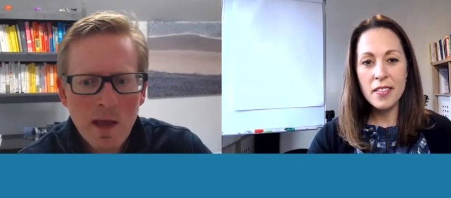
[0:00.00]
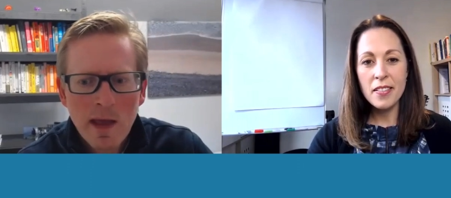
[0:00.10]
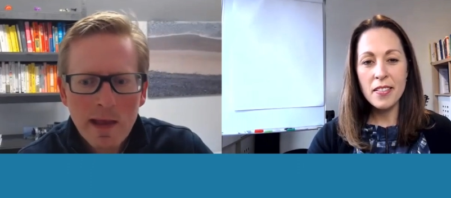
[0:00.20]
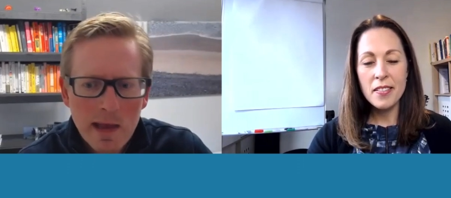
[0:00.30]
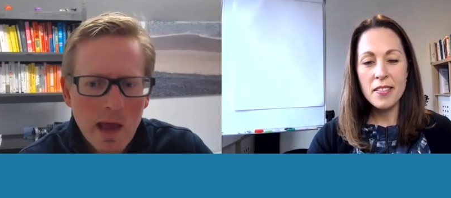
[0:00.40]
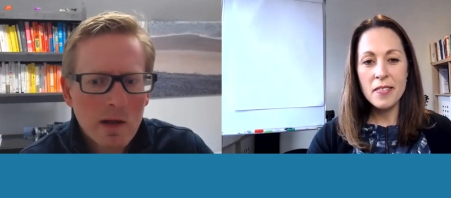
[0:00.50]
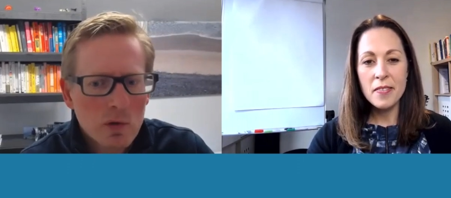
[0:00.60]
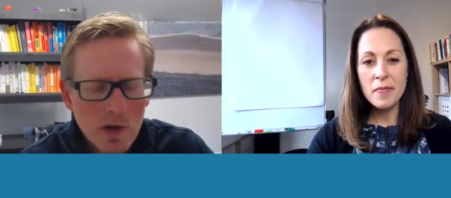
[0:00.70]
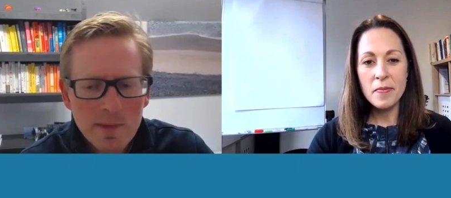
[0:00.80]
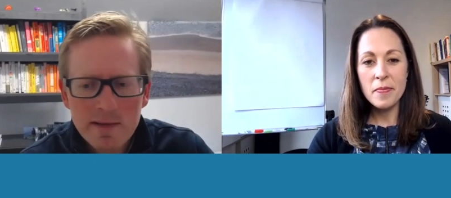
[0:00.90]
Speaker 1: Yeah,
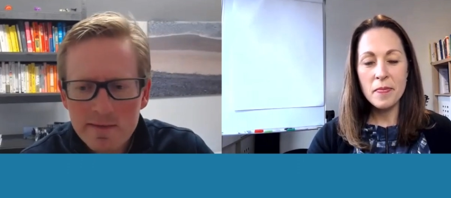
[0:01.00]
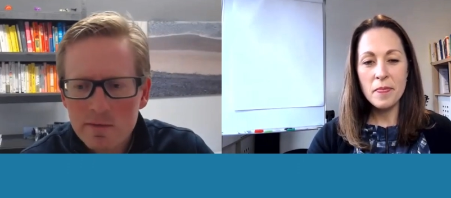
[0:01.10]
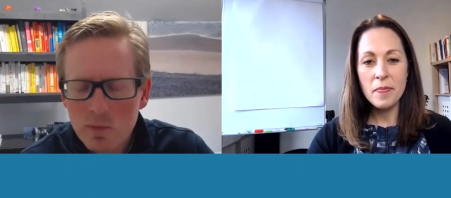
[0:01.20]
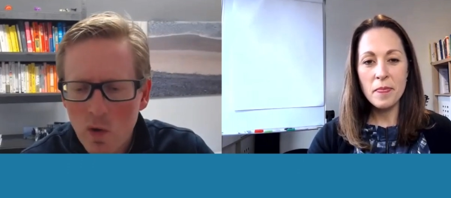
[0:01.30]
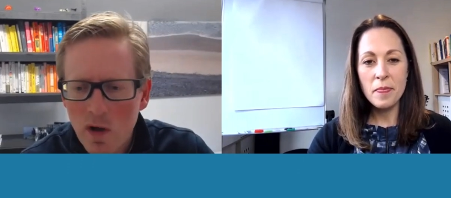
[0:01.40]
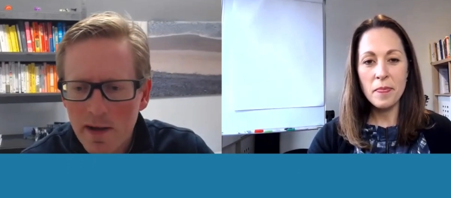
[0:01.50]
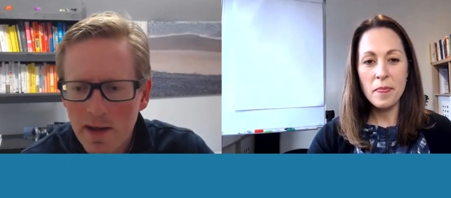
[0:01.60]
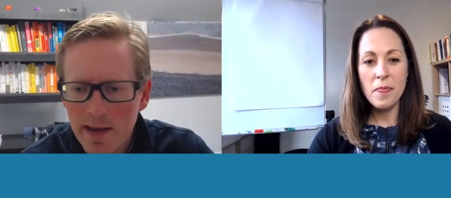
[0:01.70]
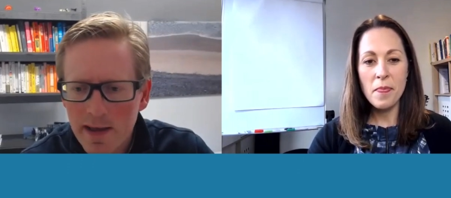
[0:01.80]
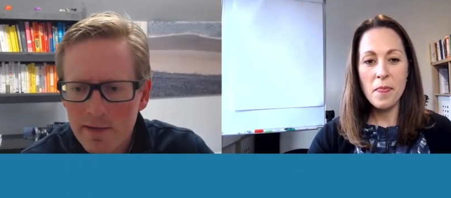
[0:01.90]
look, I mean, this is why
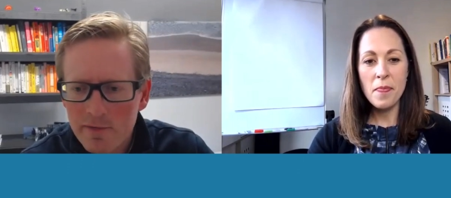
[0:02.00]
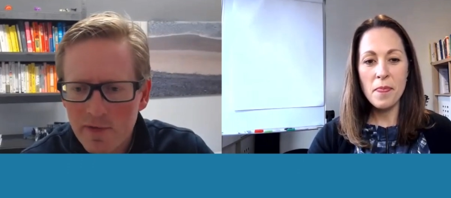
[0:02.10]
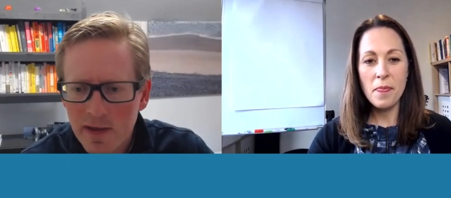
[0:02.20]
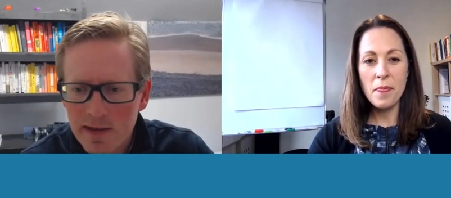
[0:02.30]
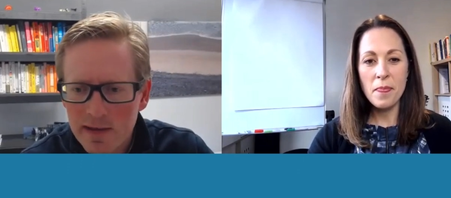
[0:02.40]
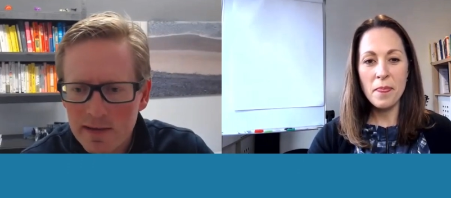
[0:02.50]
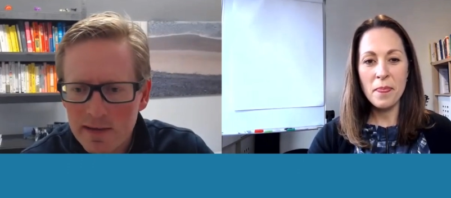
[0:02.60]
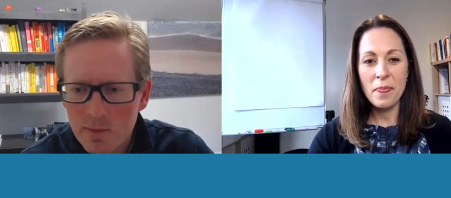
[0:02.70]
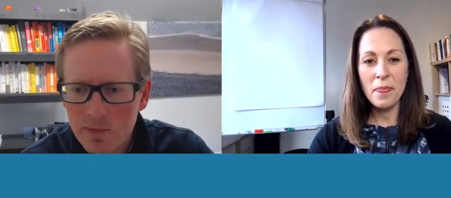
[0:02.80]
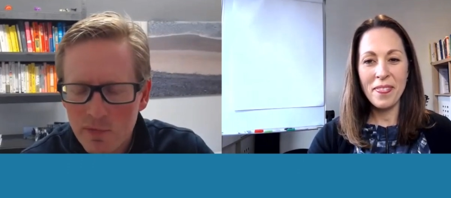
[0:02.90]
I have a you
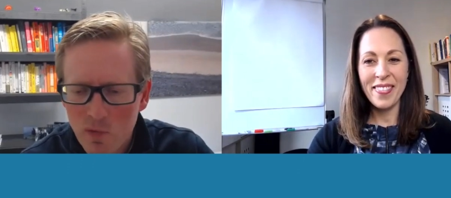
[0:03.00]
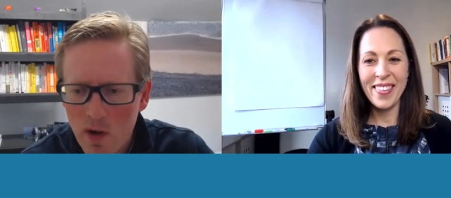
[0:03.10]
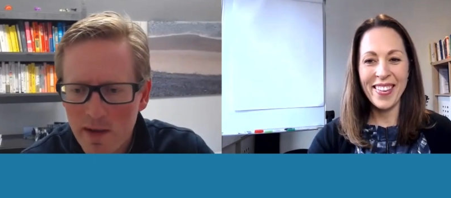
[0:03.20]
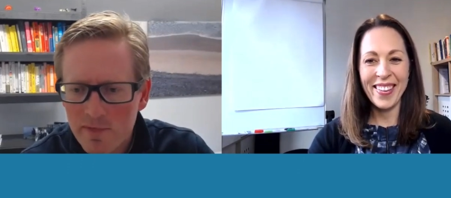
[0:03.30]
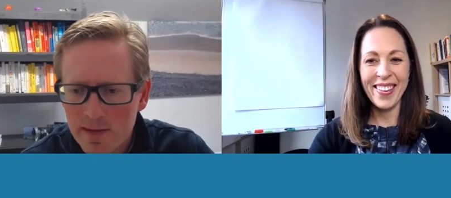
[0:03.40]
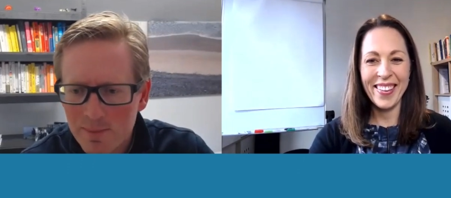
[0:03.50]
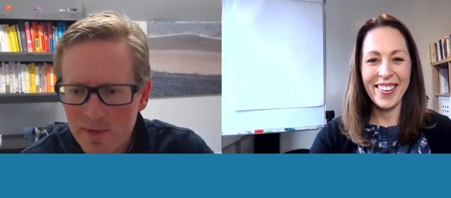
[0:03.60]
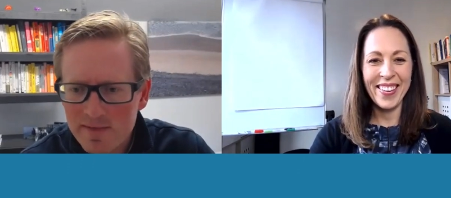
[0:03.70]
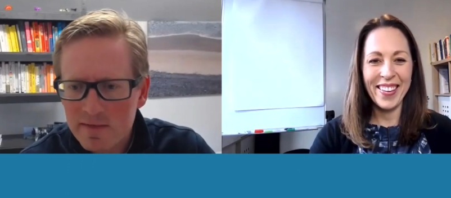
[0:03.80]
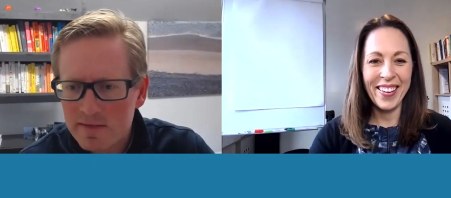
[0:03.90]
know thriving
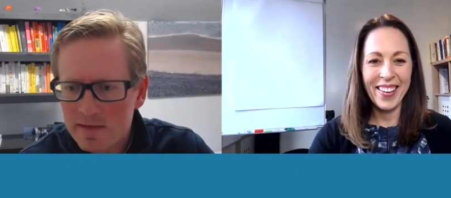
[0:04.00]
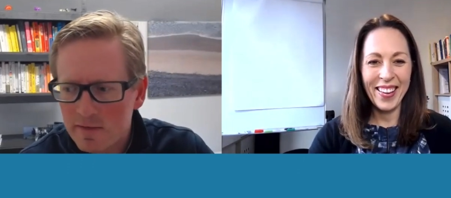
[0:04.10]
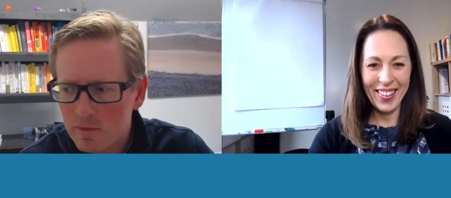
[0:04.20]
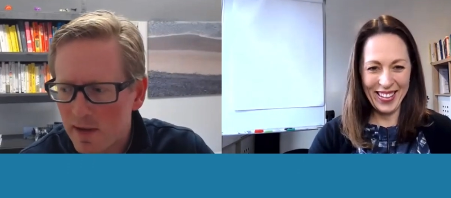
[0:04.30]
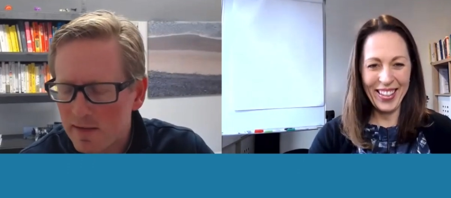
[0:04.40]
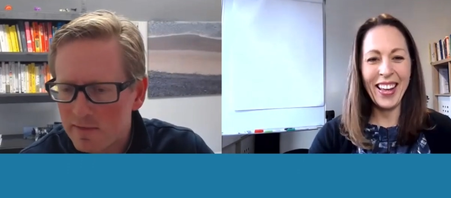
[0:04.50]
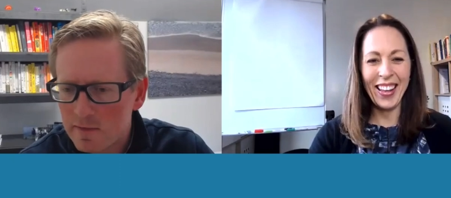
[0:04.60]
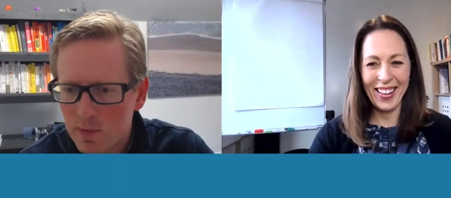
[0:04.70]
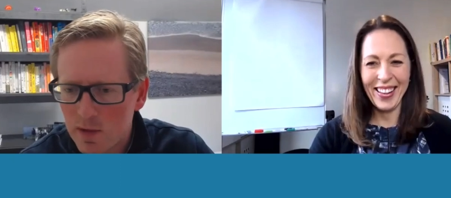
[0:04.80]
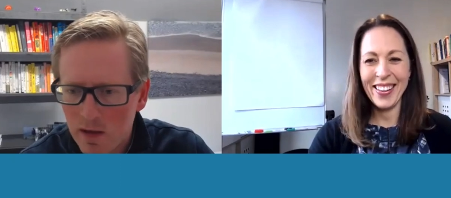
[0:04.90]
business in this space is
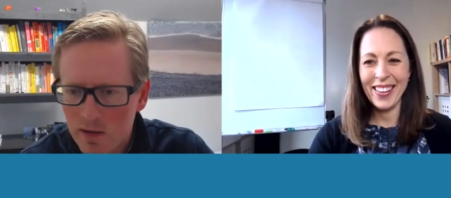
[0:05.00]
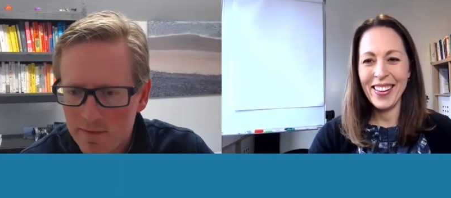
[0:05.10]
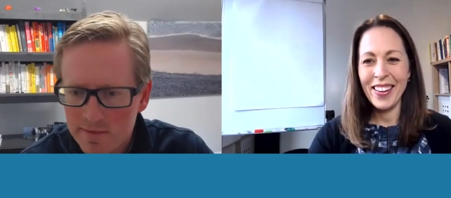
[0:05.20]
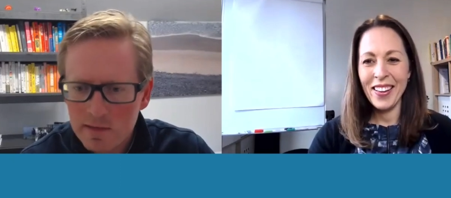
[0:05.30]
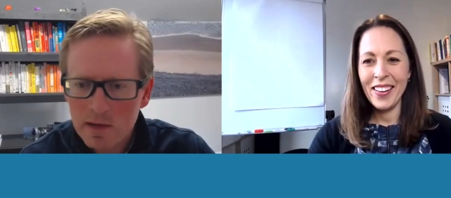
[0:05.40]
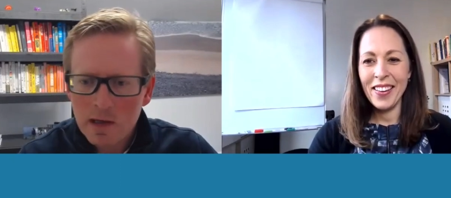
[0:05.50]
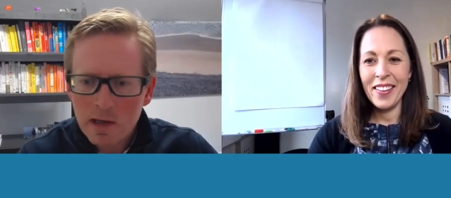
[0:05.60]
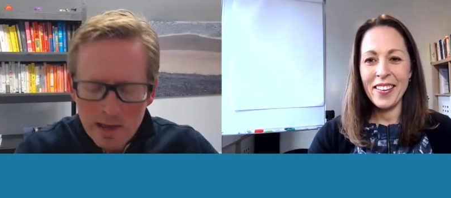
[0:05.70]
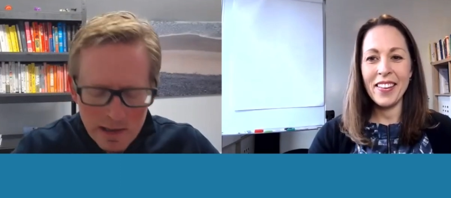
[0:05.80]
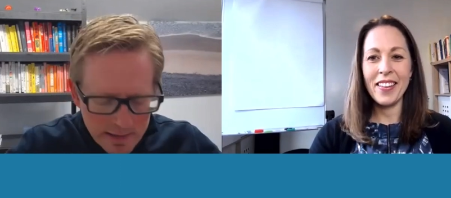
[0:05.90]
because
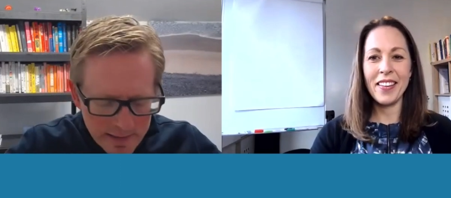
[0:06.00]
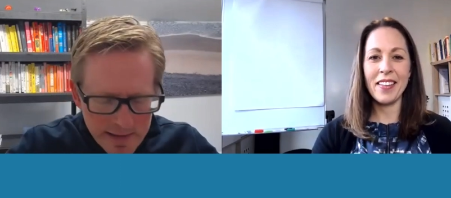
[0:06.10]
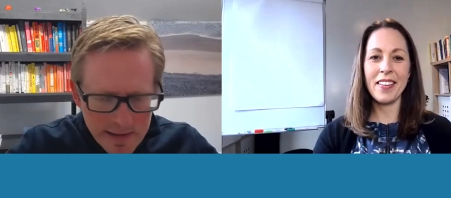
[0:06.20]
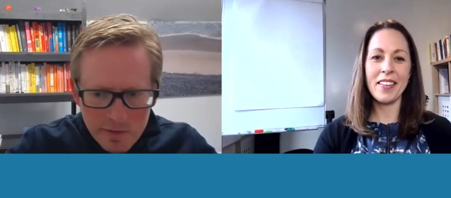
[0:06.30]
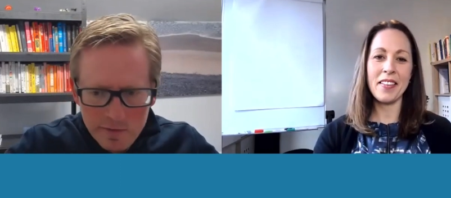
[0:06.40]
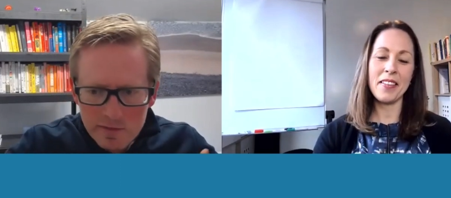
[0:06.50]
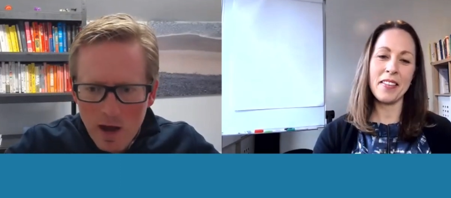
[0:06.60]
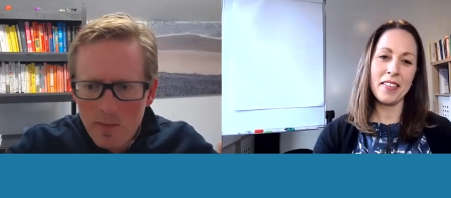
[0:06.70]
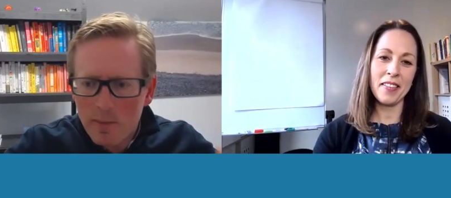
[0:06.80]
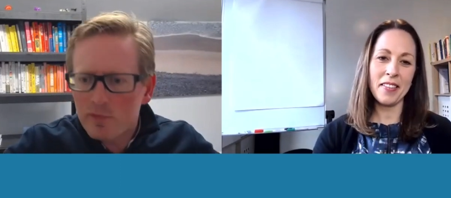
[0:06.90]
leaders
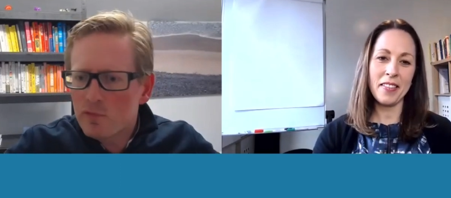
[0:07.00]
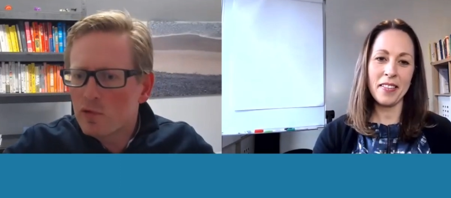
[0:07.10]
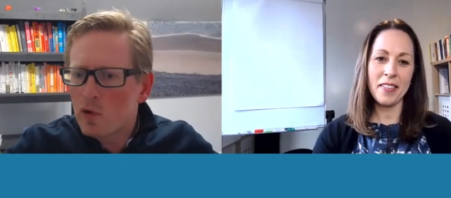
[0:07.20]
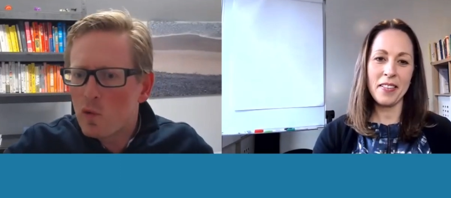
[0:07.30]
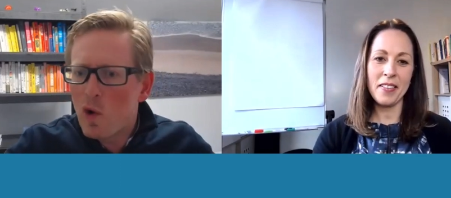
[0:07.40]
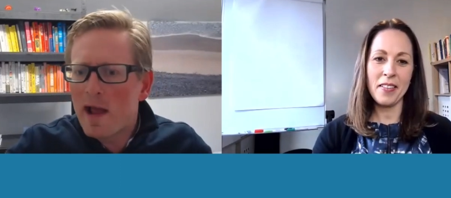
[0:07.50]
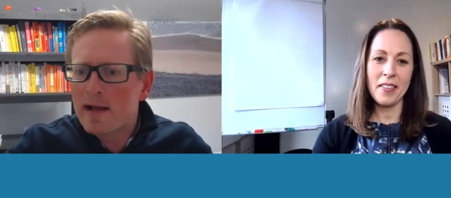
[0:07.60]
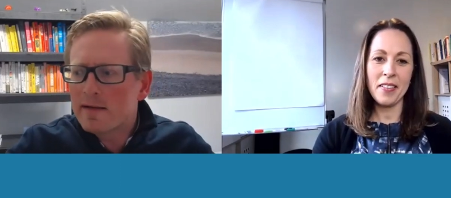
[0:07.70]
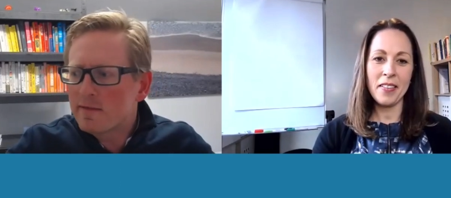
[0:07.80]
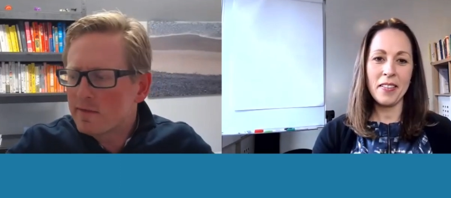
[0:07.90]
come up through the
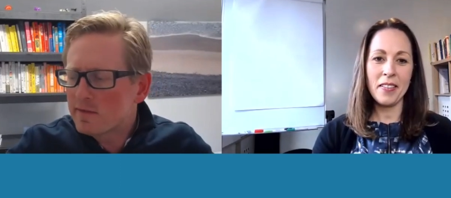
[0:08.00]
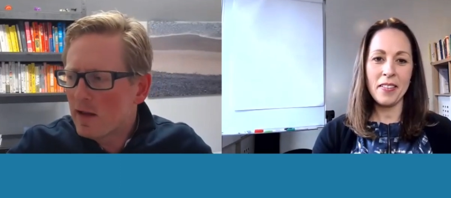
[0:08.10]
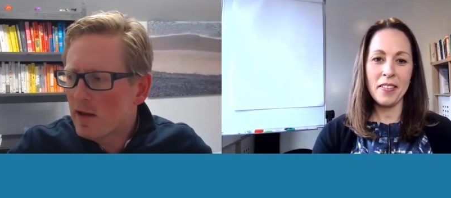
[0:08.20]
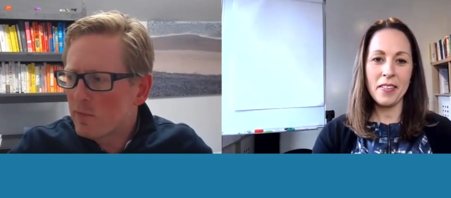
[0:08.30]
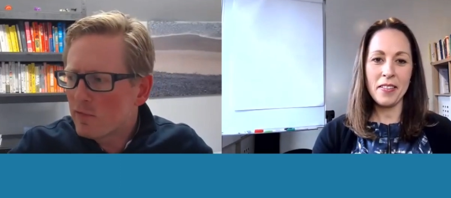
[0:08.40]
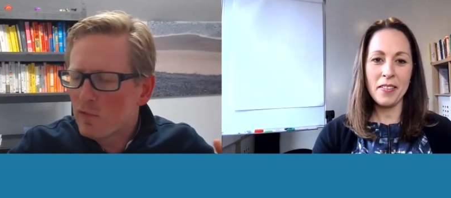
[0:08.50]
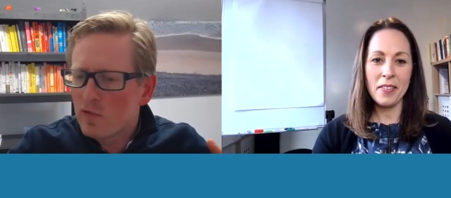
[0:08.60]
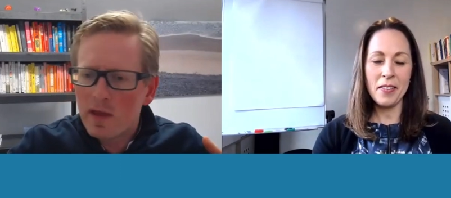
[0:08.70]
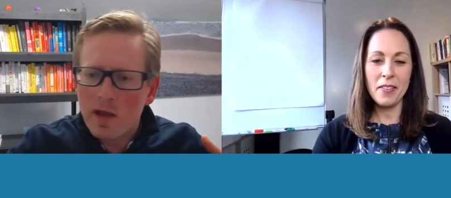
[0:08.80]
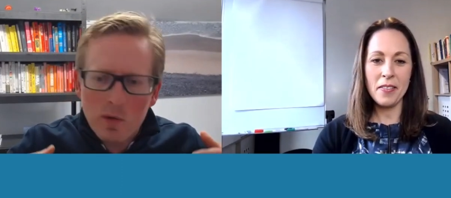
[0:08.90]
ranks and um, through
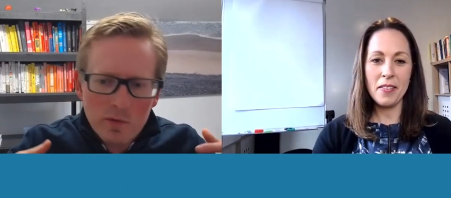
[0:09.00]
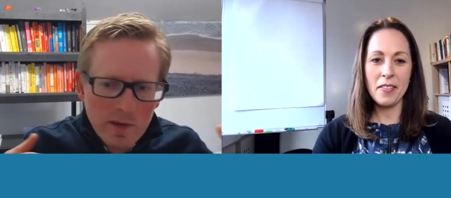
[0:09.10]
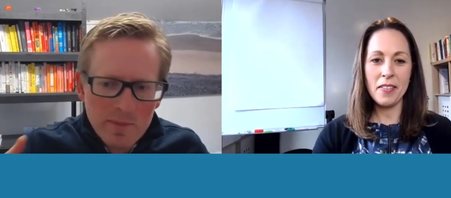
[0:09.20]
their a lot of time their